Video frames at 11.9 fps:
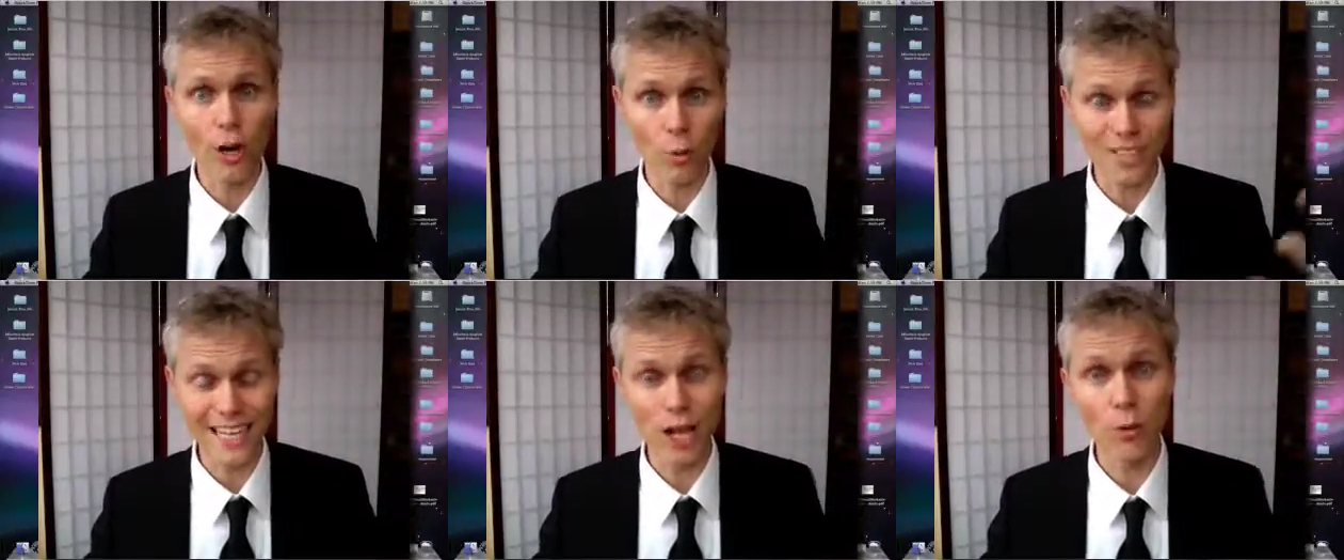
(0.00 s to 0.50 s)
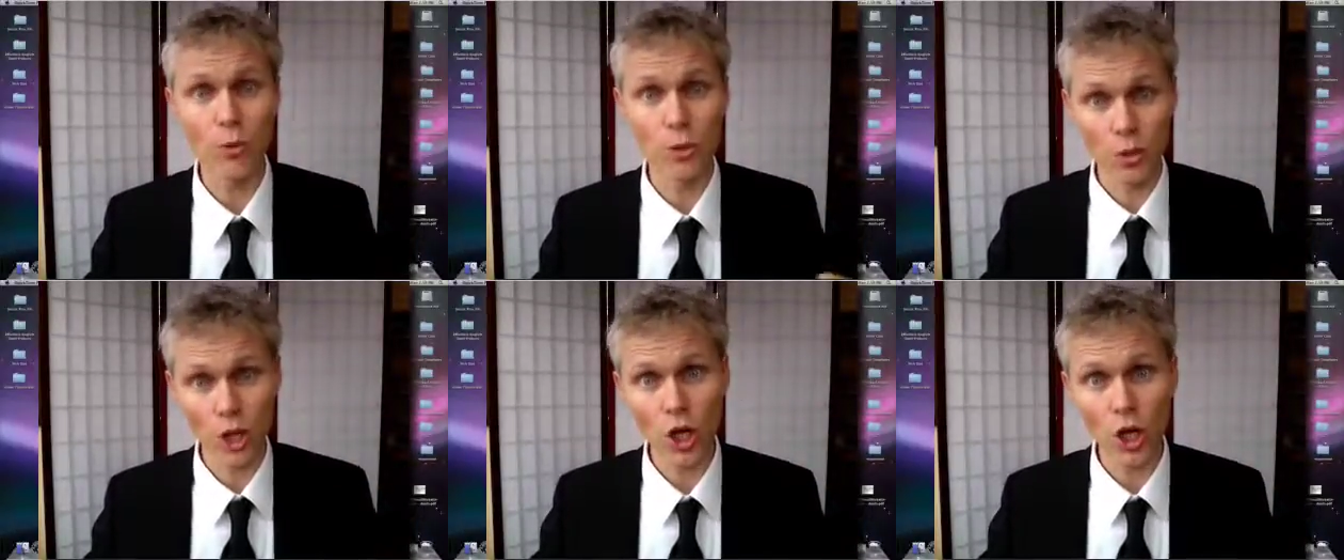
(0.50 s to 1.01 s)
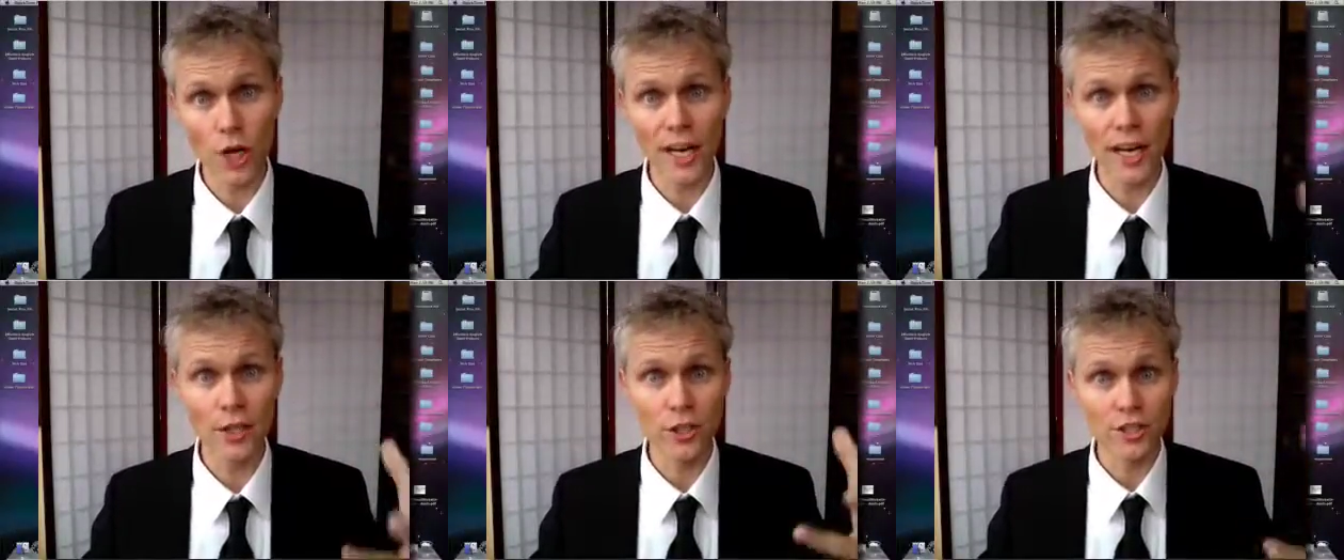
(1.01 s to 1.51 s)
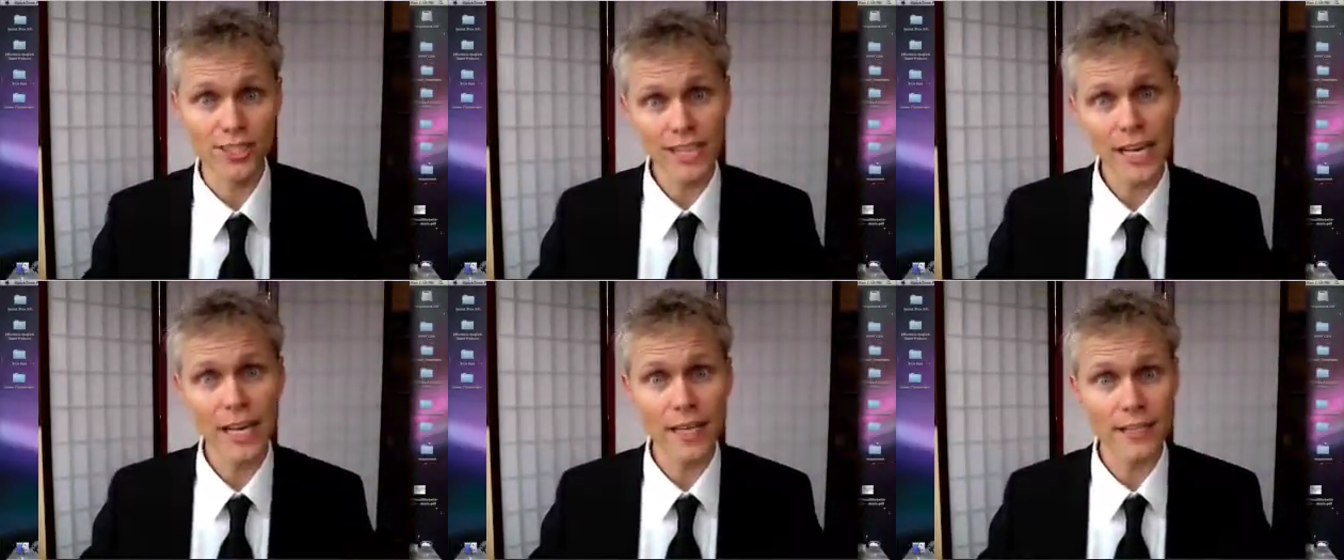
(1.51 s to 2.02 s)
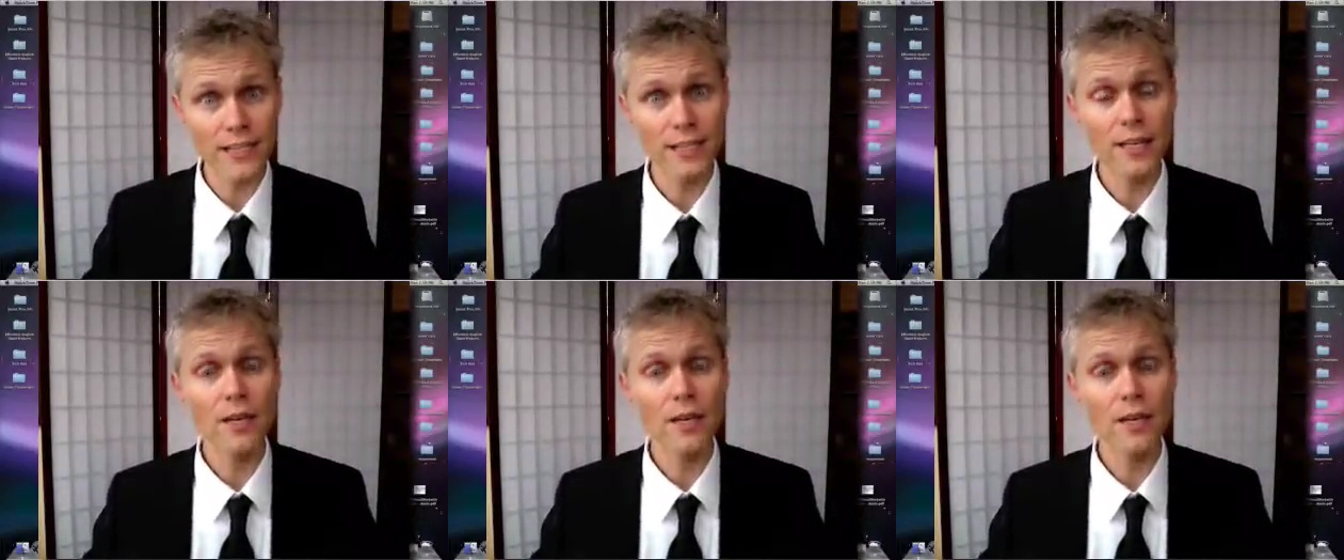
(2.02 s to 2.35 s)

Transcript: I want to help you learn and understand